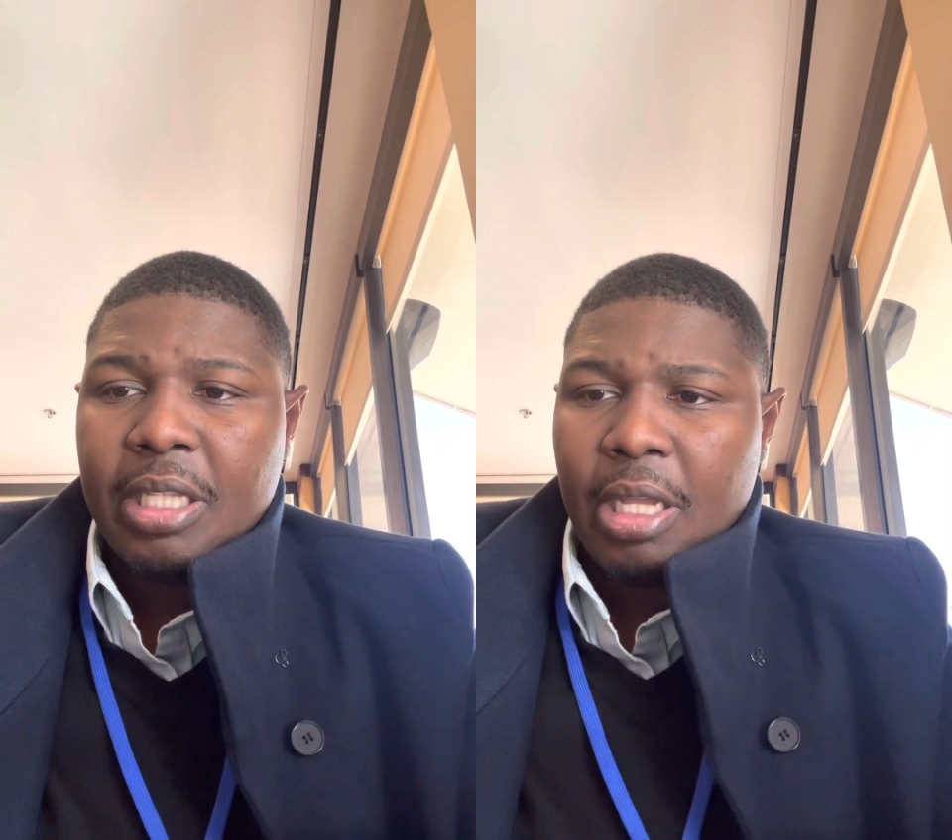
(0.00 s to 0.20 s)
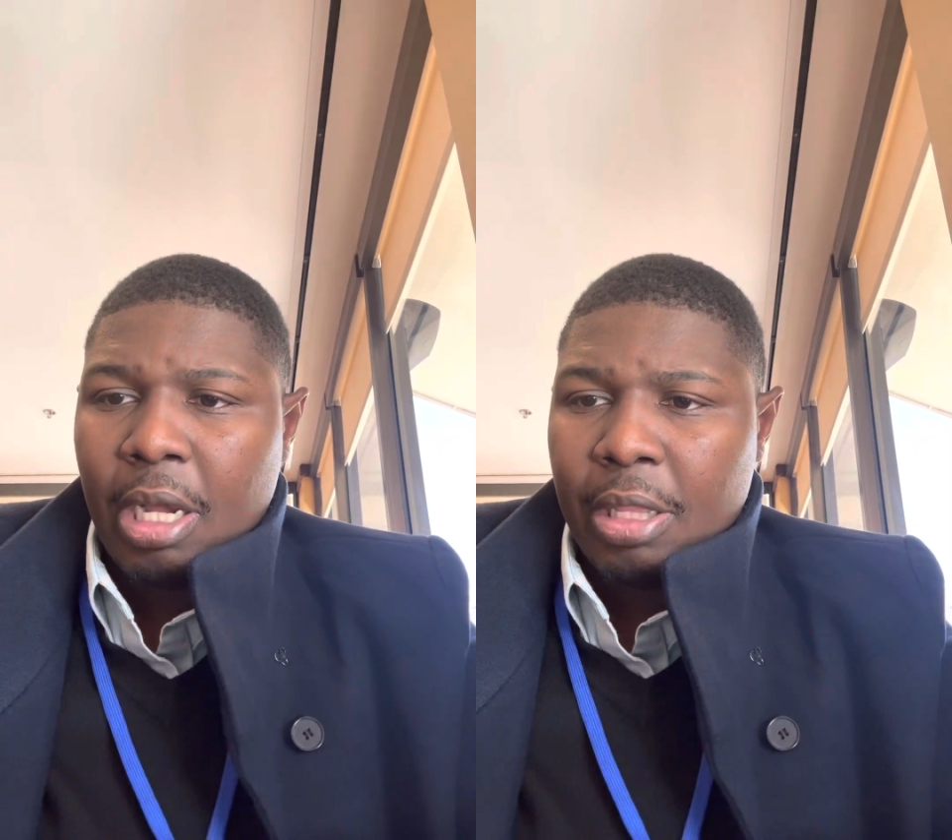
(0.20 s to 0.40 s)

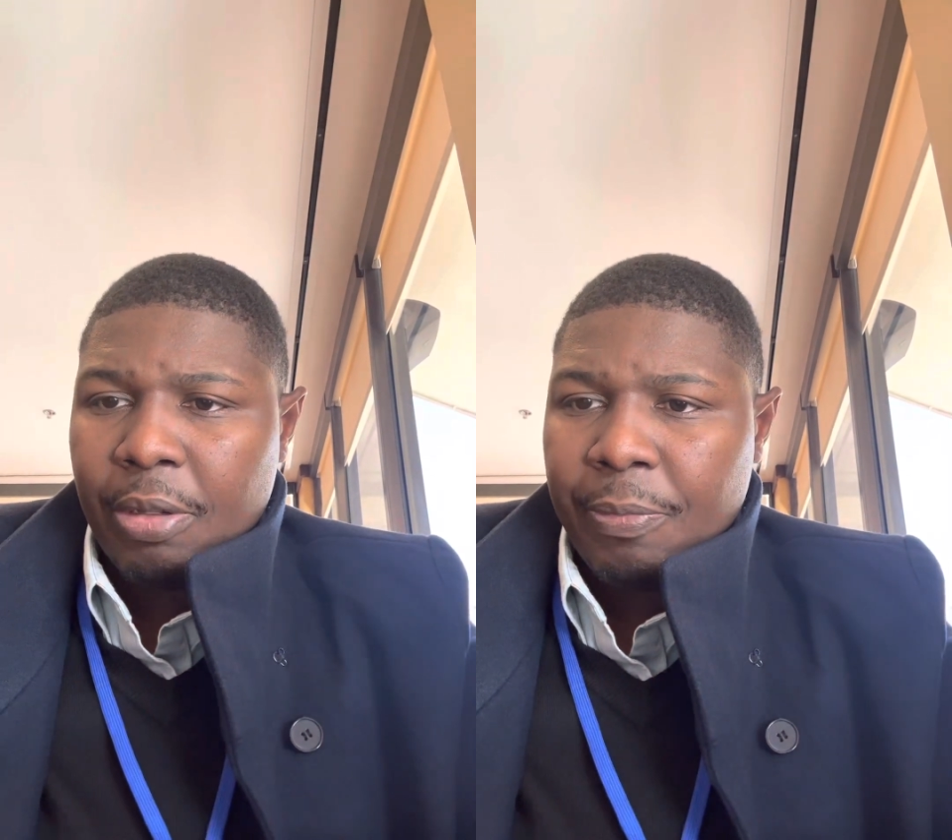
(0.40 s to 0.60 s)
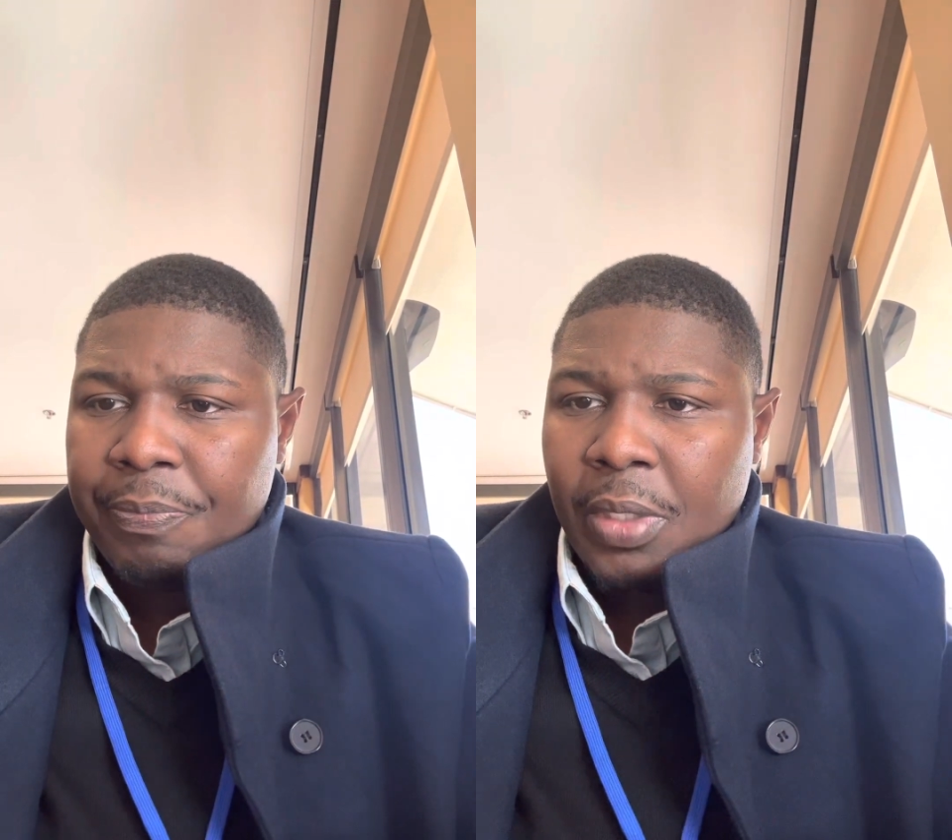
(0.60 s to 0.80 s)
the
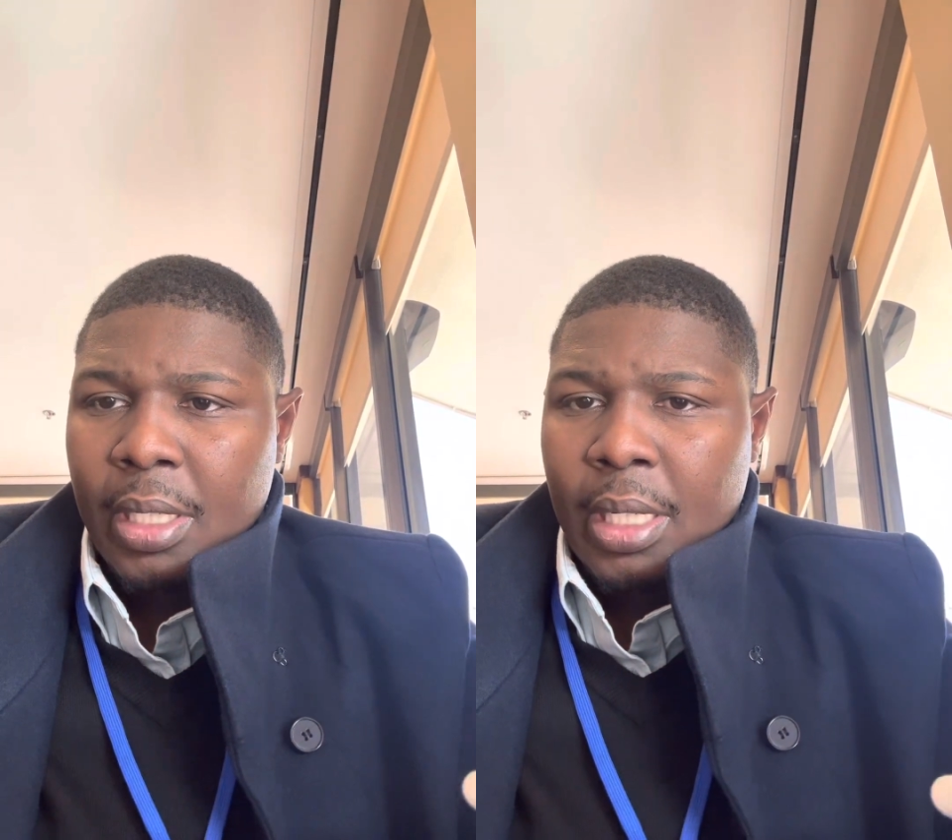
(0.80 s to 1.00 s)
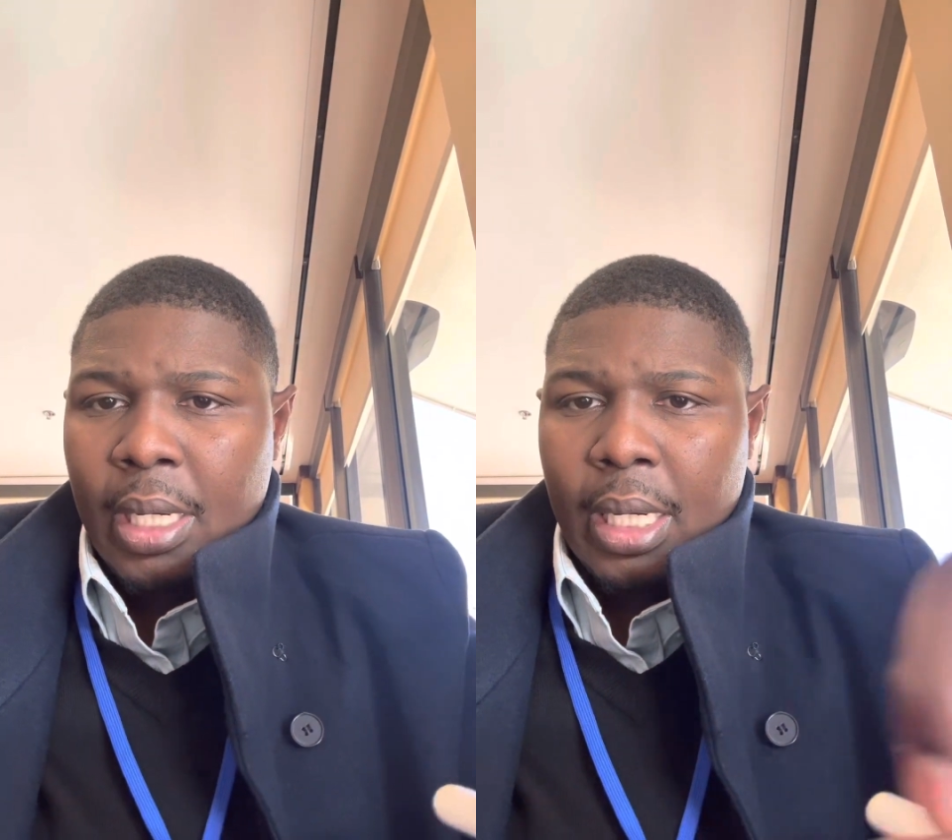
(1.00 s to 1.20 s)
other.
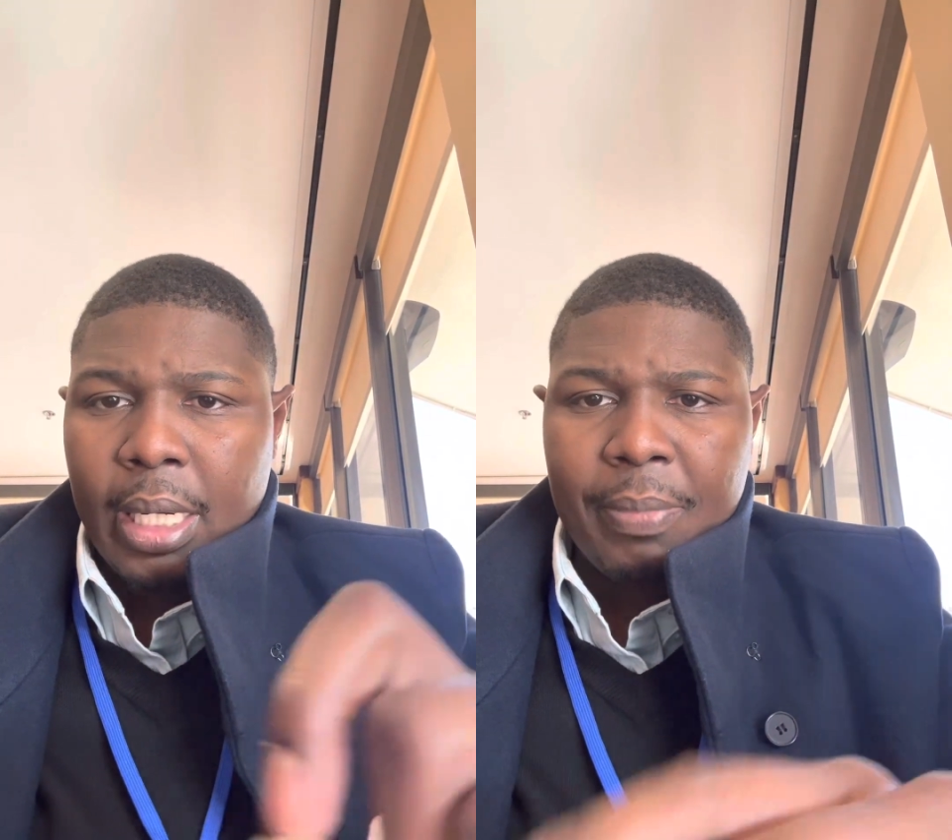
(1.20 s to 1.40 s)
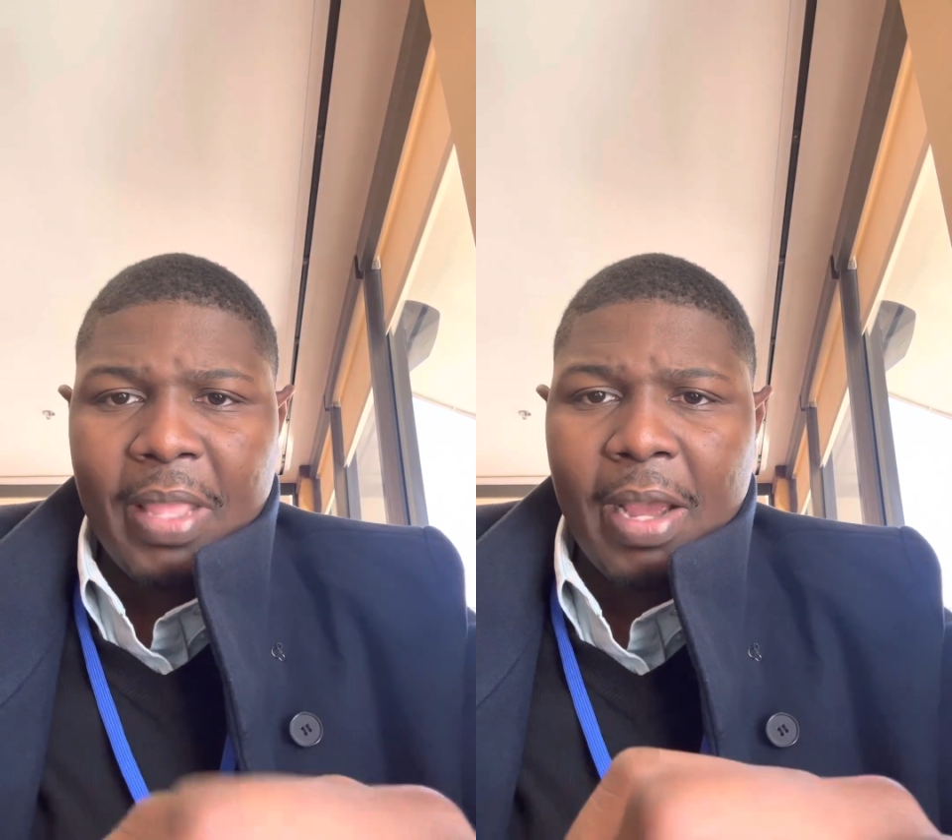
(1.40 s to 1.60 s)

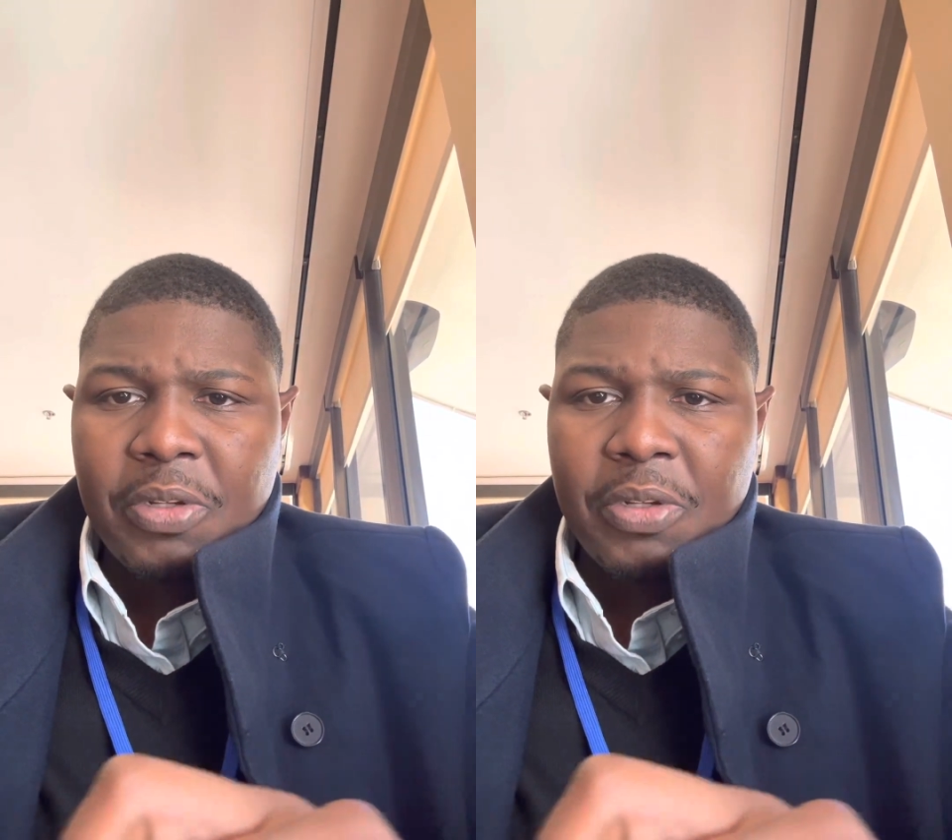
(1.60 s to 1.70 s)
That